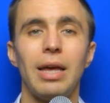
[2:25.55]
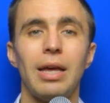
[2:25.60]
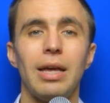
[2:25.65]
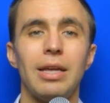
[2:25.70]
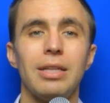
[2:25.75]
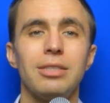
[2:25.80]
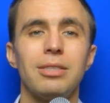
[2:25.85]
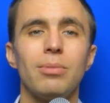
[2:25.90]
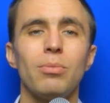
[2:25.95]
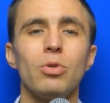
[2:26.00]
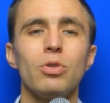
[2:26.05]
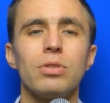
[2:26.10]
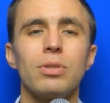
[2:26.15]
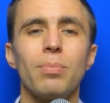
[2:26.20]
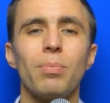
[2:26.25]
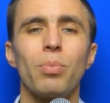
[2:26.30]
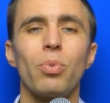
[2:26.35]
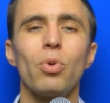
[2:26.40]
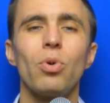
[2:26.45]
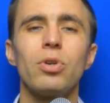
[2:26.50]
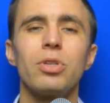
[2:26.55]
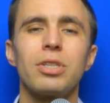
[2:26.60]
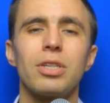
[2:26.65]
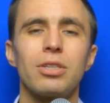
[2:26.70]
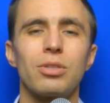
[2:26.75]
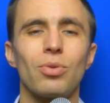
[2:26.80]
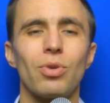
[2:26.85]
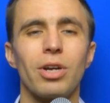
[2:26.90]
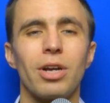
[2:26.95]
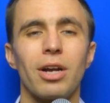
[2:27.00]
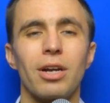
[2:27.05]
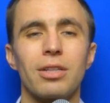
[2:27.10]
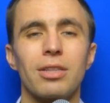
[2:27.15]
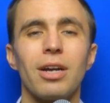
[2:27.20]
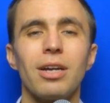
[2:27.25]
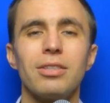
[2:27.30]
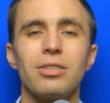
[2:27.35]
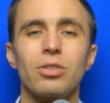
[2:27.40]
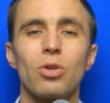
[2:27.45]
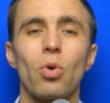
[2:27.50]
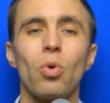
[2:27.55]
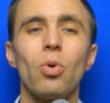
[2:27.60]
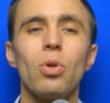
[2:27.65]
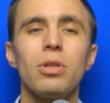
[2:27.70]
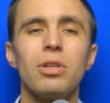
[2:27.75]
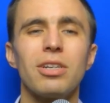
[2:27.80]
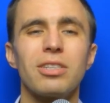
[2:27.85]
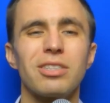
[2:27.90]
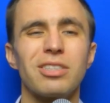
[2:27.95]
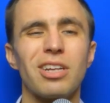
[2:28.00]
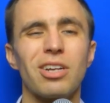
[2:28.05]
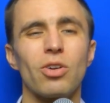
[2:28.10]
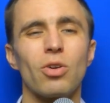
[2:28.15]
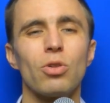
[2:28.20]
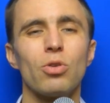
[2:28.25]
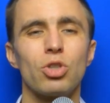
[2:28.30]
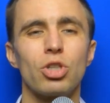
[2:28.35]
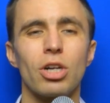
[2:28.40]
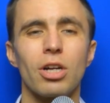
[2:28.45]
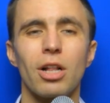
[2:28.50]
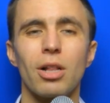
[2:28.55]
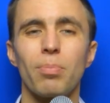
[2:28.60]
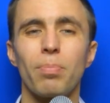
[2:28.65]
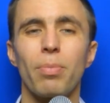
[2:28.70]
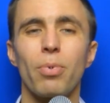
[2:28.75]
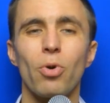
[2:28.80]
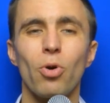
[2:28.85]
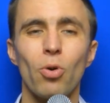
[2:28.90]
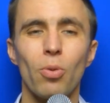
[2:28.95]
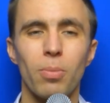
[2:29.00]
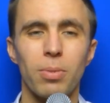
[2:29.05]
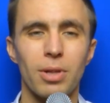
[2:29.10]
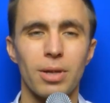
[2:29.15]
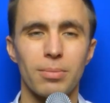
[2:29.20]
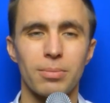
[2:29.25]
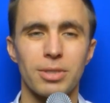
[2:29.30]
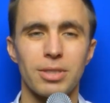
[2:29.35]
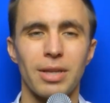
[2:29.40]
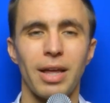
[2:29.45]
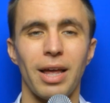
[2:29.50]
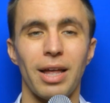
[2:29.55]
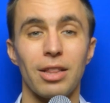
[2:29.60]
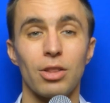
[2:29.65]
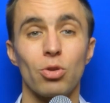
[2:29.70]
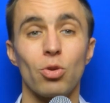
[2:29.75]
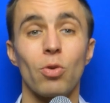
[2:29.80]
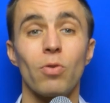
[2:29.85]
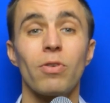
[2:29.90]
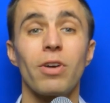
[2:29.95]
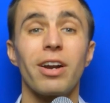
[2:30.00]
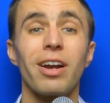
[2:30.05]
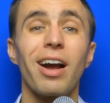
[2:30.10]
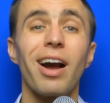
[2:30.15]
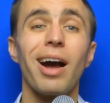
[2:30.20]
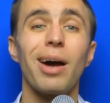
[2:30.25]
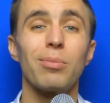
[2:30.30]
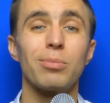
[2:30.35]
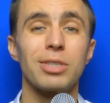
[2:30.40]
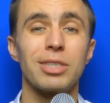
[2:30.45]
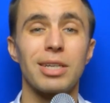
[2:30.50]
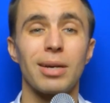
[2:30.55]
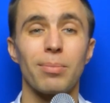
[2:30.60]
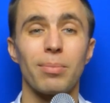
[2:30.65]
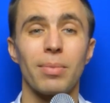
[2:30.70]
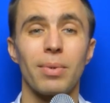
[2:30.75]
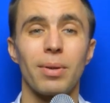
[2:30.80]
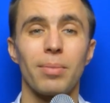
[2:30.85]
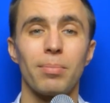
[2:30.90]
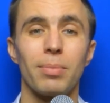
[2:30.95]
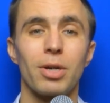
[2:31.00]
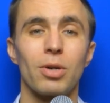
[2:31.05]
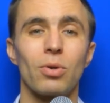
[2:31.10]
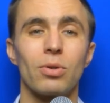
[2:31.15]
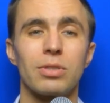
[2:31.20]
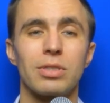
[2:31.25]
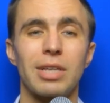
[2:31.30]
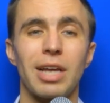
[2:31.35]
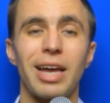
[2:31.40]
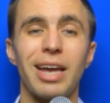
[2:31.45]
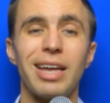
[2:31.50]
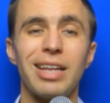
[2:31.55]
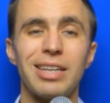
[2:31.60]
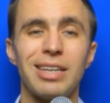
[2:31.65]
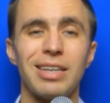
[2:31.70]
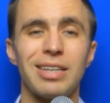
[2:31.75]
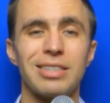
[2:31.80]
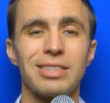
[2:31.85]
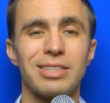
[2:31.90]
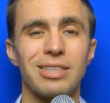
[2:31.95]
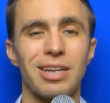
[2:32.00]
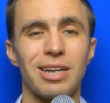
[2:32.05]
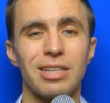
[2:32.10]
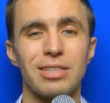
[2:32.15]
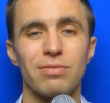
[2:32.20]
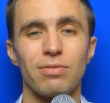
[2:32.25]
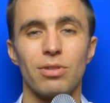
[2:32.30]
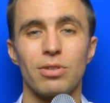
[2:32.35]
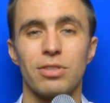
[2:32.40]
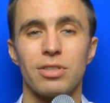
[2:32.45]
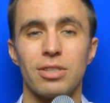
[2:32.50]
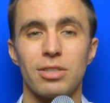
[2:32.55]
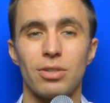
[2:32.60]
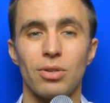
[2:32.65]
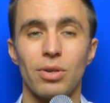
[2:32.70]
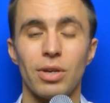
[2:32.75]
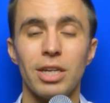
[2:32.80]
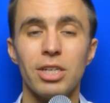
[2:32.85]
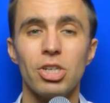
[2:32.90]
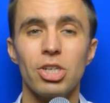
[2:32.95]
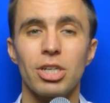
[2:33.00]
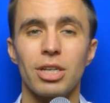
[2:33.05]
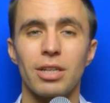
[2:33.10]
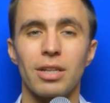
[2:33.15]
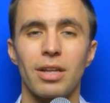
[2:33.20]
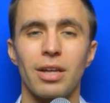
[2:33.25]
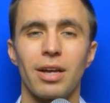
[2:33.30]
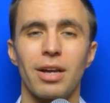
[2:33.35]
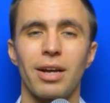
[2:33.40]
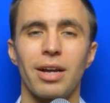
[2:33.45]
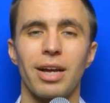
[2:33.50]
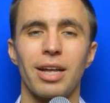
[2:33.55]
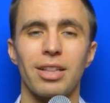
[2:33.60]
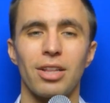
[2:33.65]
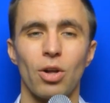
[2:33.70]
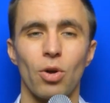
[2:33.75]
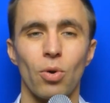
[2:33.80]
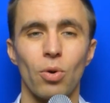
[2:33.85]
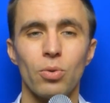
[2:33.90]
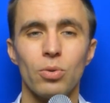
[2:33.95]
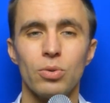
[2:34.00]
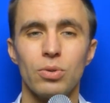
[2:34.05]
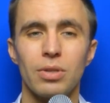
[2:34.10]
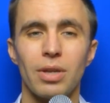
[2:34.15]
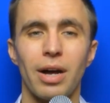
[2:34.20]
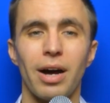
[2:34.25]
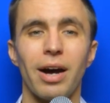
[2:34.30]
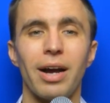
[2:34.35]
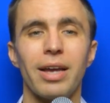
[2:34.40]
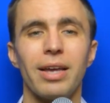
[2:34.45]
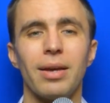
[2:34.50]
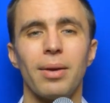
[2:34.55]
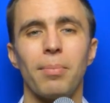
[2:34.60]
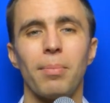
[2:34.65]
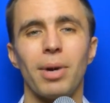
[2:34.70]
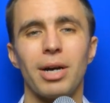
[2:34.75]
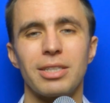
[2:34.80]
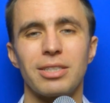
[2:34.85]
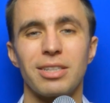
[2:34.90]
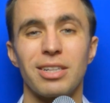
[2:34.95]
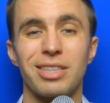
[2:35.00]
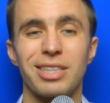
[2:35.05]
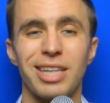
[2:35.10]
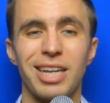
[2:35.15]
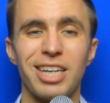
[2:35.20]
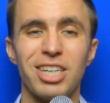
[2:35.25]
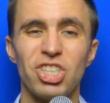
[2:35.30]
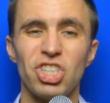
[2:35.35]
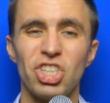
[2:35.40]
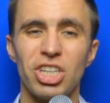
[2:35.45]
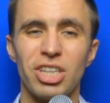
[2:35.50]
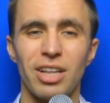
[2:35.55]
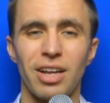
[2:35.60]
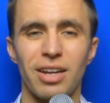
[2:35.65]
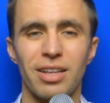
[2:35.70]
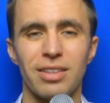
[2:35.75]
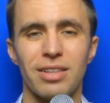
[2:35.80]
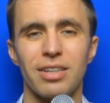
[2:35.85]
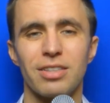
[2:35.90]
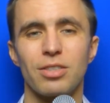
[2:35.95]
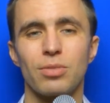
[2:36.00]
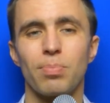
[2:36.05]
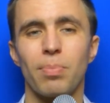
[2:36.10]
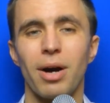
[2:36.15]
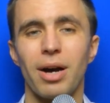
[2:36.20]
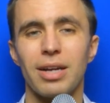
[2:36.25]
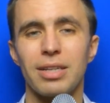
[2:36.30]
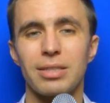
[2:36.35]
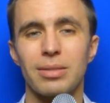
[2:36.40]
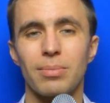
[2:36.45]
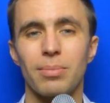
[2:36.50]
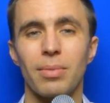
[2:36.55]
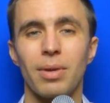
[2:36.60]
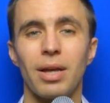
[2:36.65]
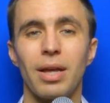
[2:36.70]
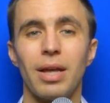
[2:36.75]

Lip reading: It's the most important to recognize all psychological problems and to overcome them, because any stressful situation can cause eye muscle tension and spasm.